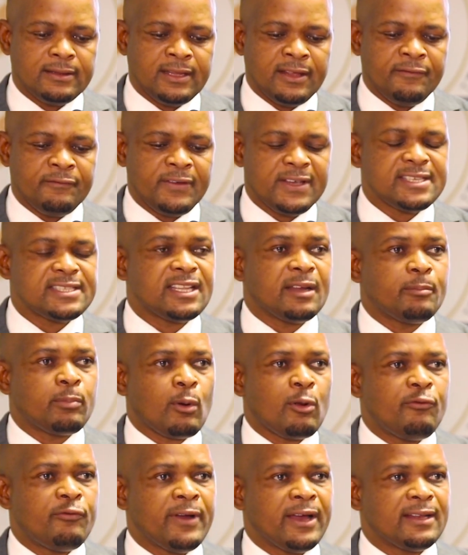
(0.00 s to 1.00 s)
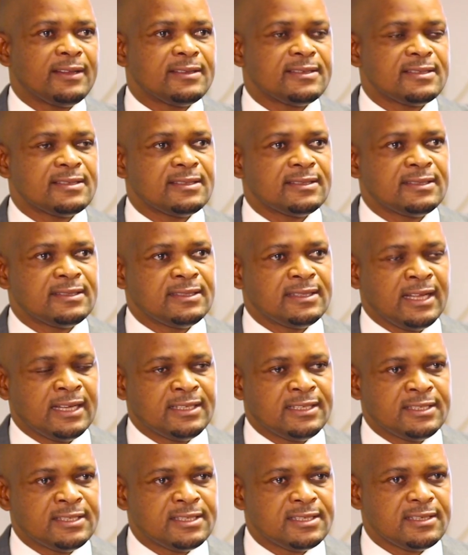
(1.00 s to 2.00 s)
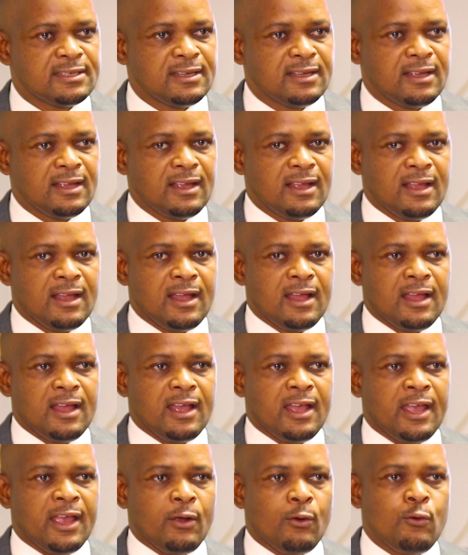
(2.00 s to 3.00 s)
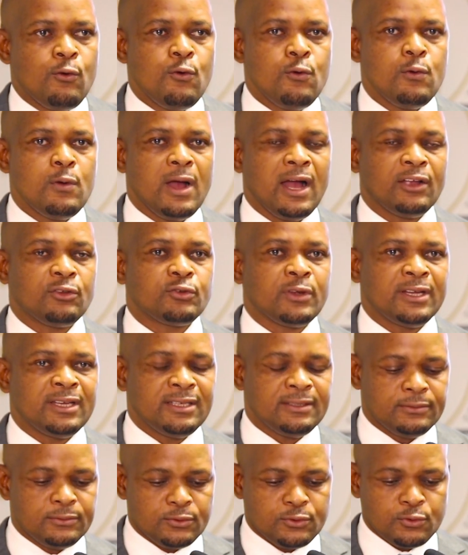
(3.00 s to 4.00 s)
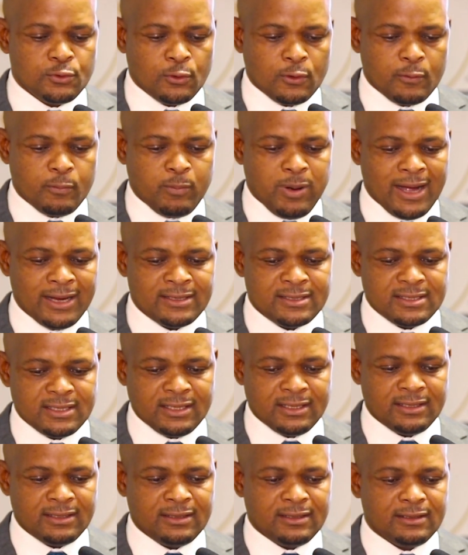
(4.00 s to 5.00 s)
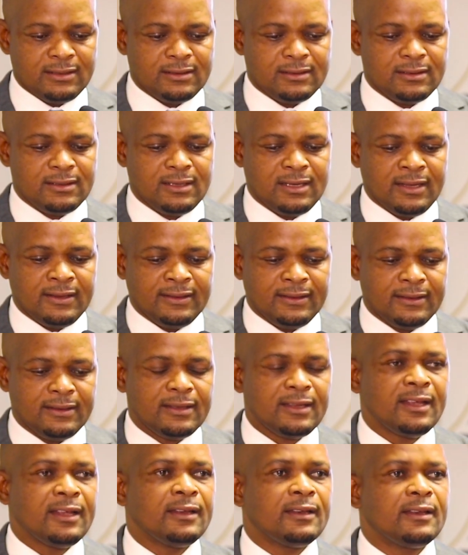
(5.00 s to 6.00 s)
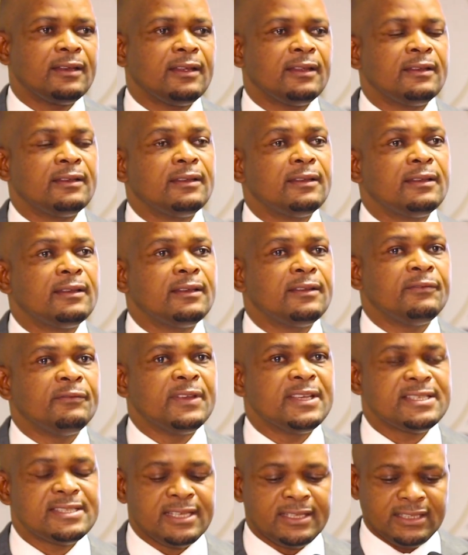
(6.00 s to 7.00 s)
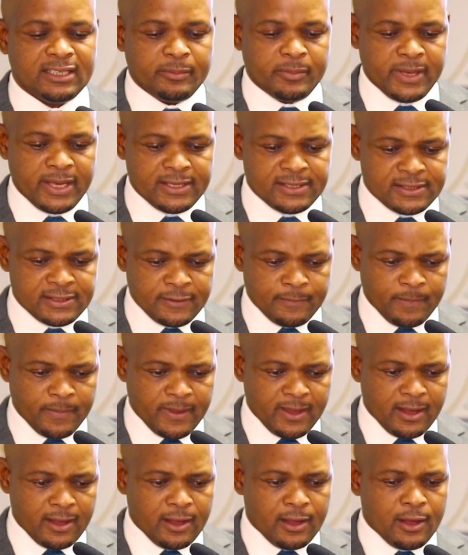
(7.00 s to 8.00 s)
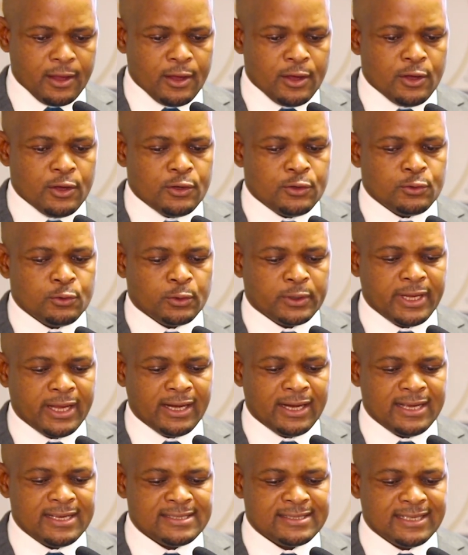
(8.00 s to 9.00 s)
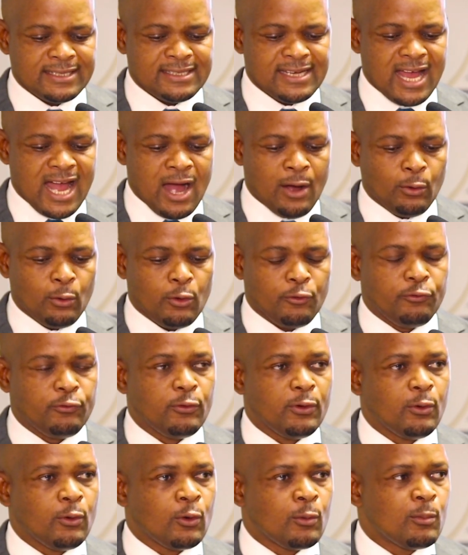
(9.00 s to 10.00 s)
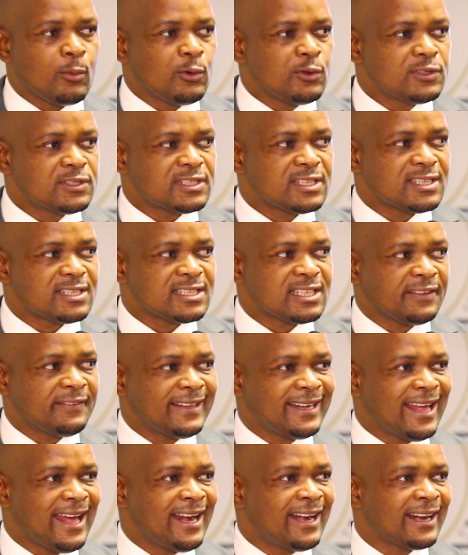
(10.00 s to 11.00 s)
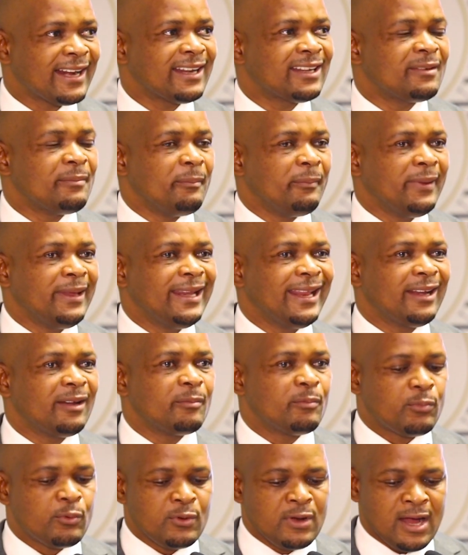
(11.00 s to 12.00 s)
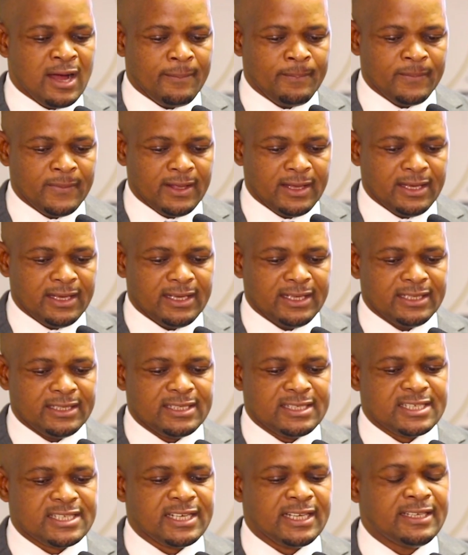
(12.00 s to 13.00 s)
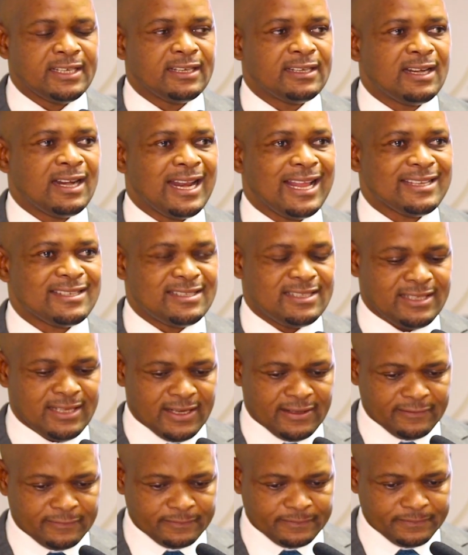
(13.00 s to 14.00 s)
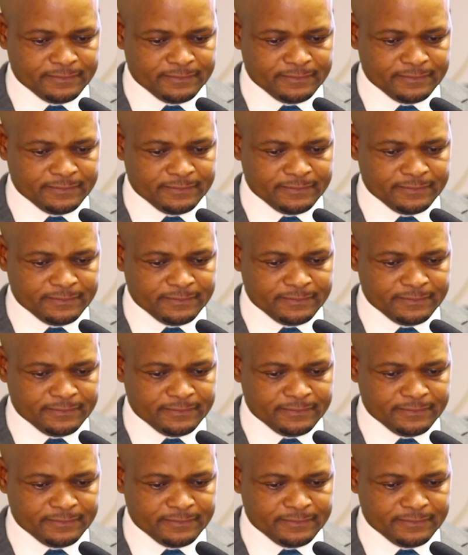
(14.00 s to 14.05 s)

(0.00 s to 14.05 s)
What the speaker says: investor profiles, that is, who actually took part in investing in the BSE, you realize that out of almost 700 million pula traded last year,